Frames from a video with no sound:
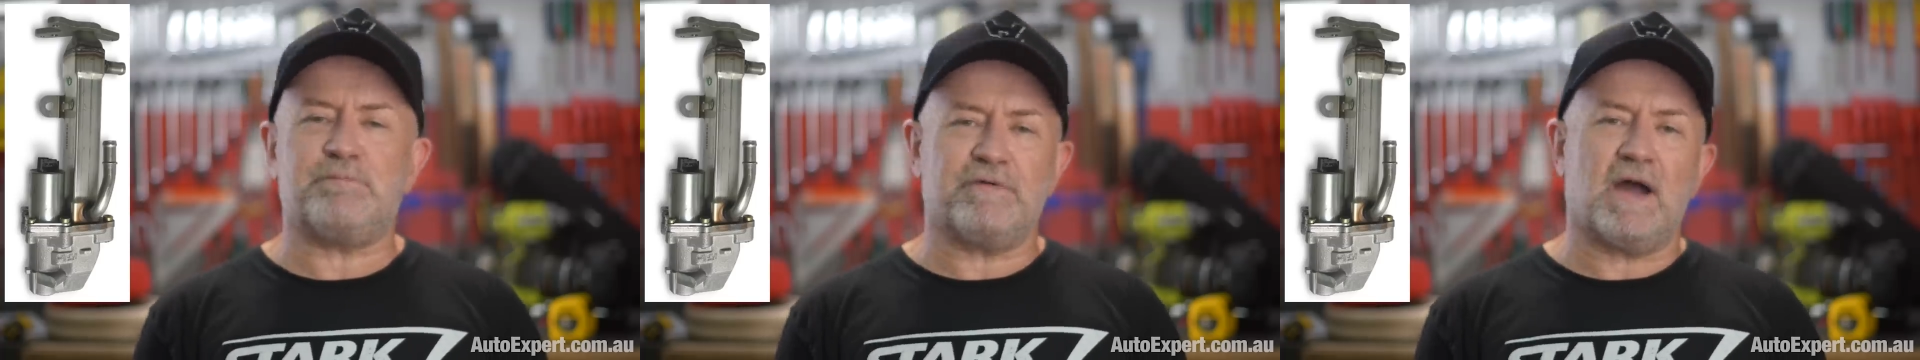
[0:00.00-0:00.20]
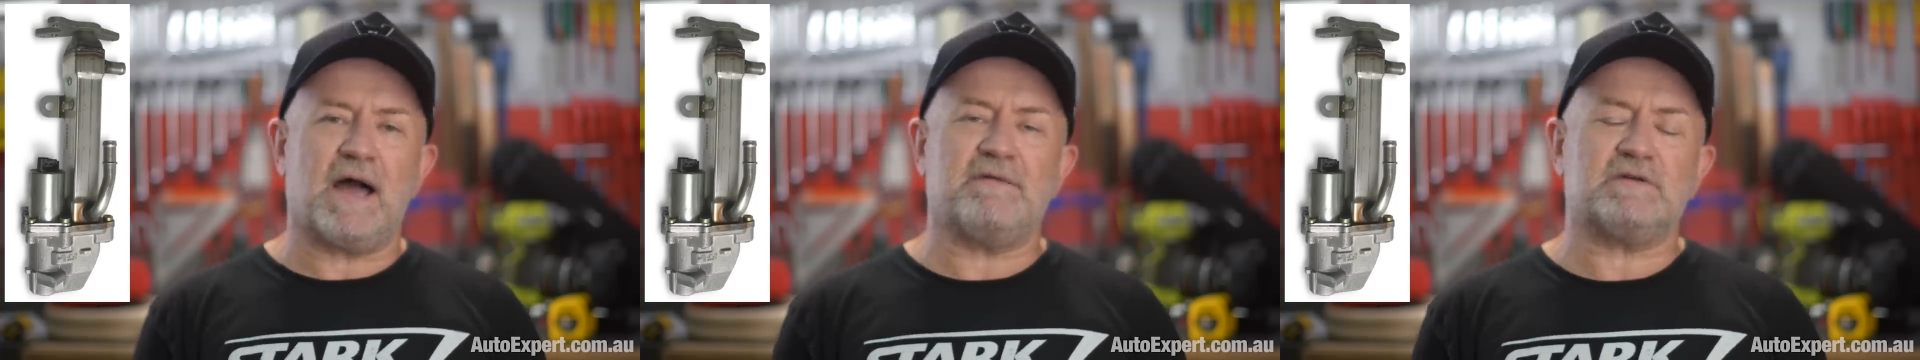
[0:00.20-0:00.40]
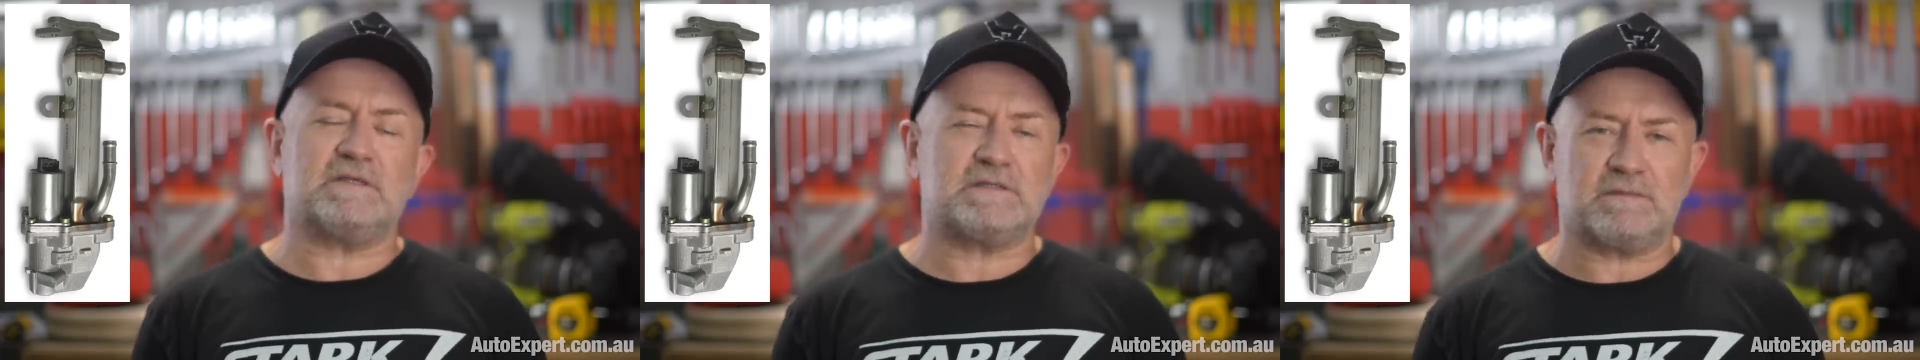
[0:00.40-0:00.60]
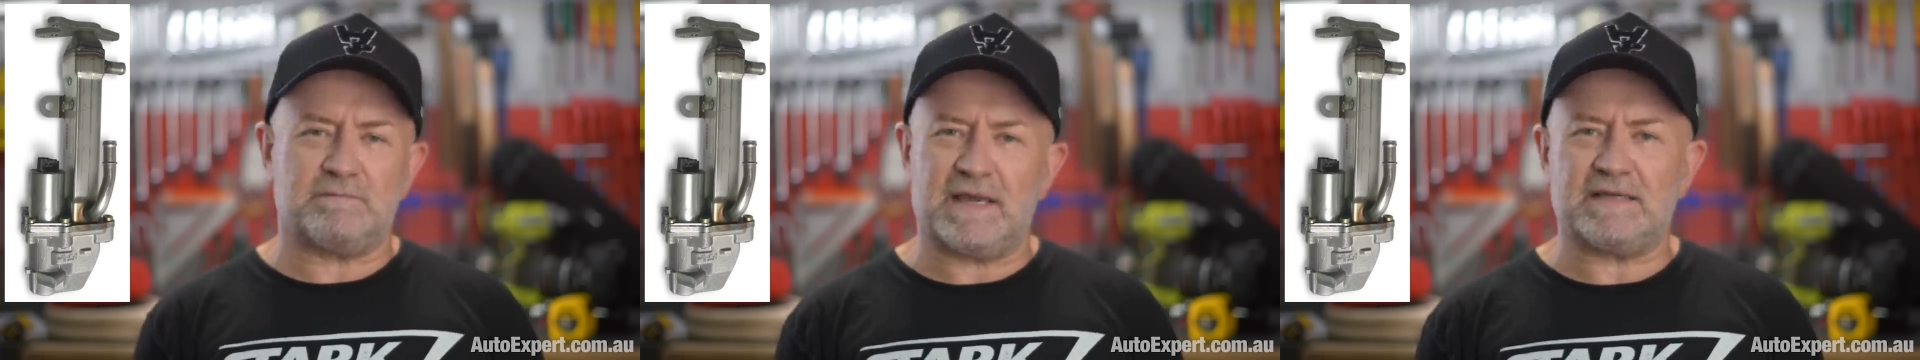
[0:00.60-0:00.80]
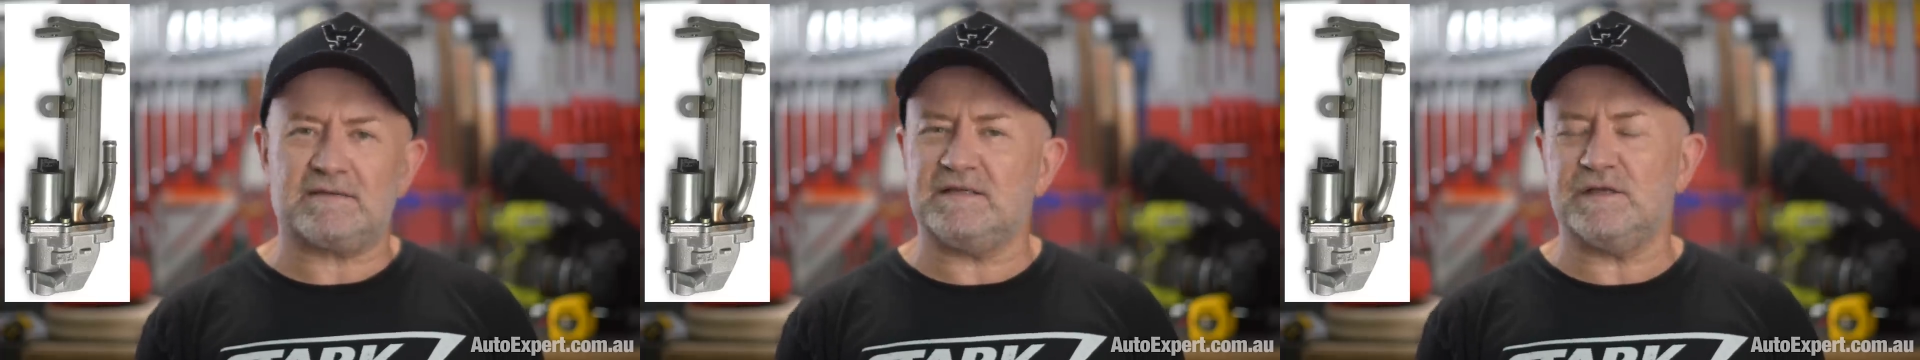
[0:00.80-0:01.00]
private to
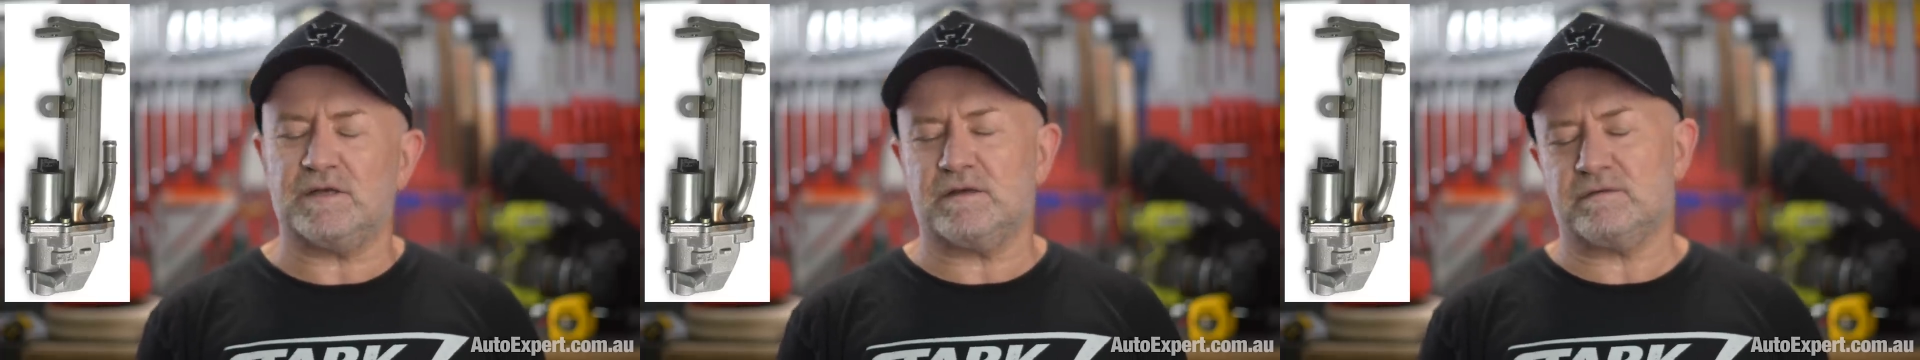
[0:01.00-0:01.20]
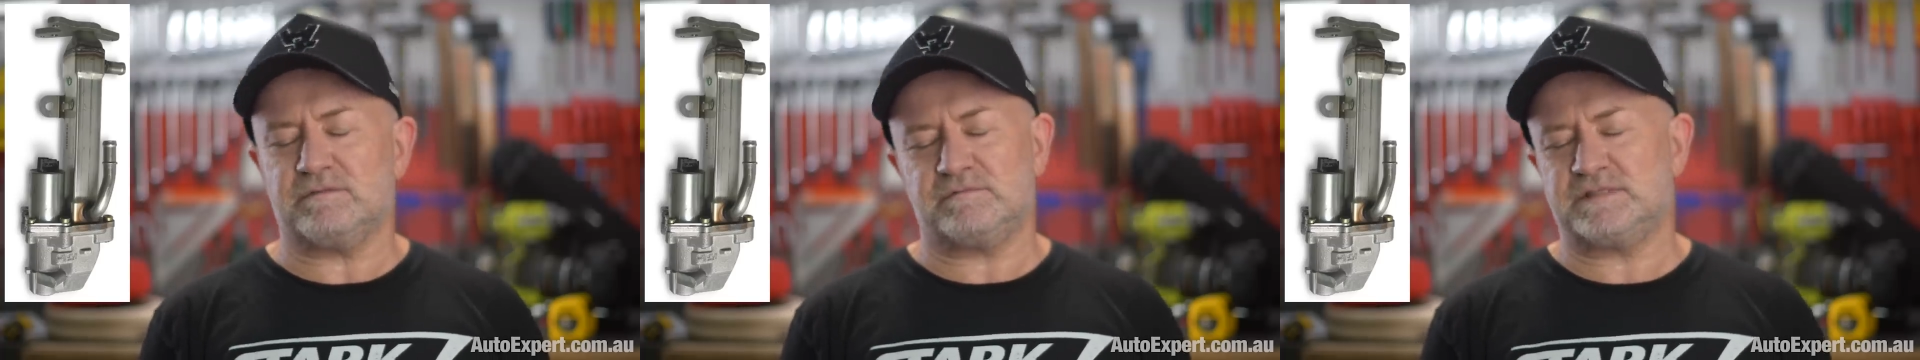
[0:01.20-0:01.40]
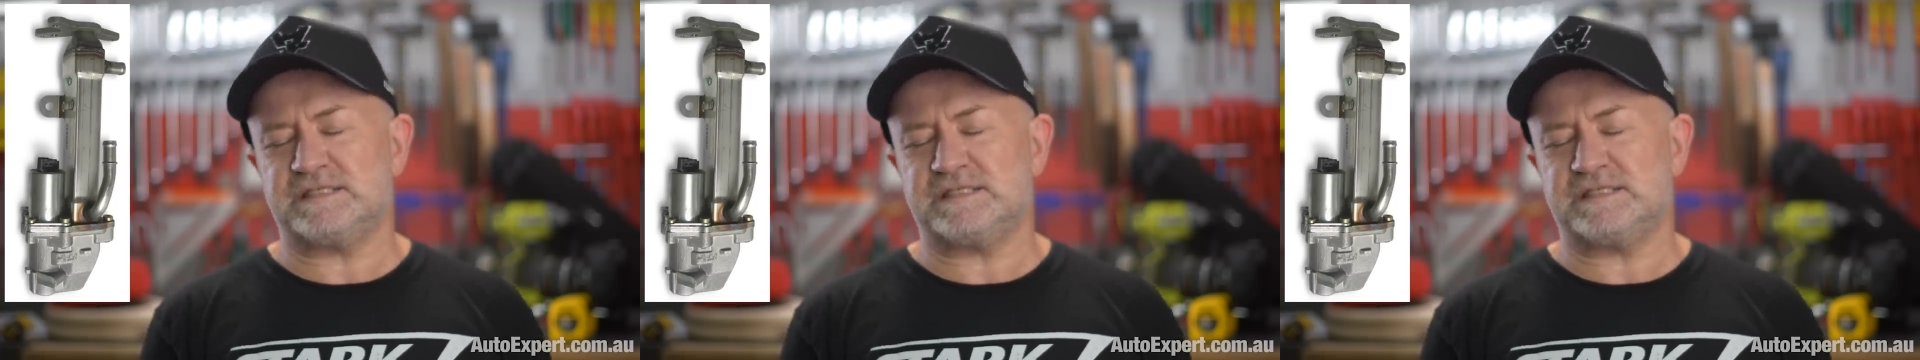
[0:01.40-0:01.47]
make, you know,